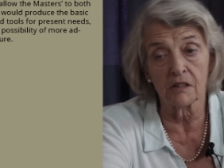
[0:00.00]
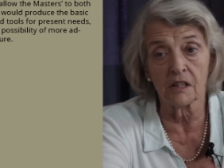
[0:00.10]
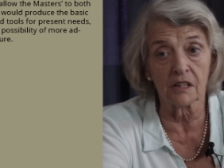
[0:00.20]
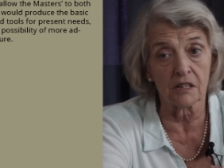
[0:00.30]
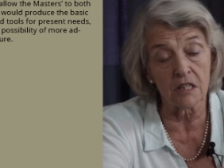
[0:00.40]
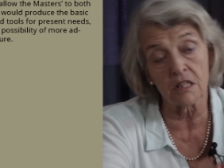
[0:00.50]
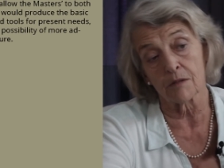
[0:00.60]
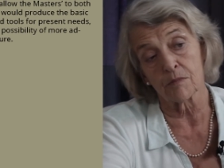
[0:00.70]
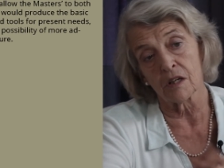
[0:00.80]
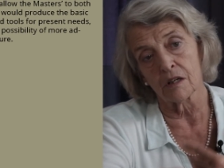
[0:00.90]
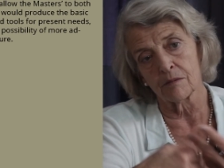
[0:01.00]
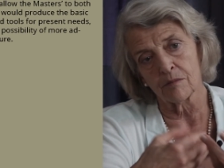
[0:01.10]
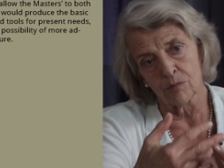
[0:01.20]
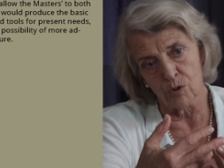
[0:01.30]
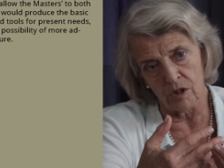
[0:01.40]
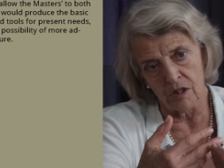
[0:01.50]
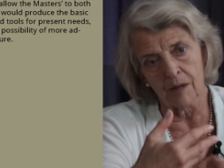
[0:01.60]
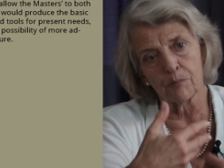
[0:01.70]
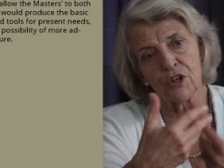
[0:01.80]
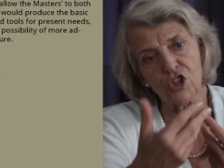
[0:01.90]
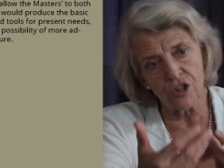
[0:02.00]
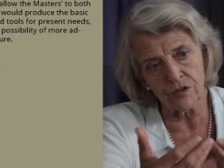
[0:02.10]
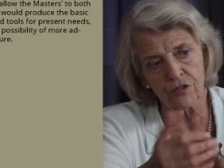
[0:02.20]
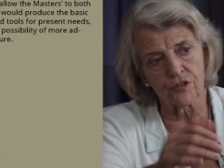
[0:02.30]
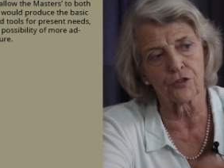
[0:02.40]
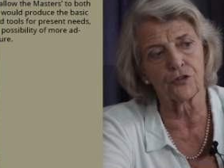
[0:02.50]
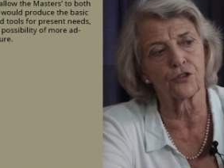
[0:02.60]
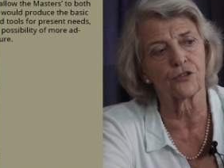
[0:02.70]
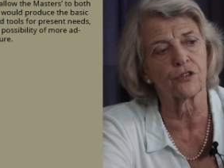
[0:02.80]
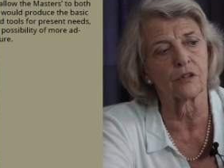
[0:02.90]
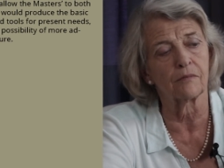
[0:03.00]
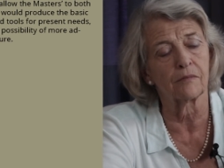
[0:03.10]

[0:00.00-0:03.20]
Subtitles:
and at the same time more ambitious for the future.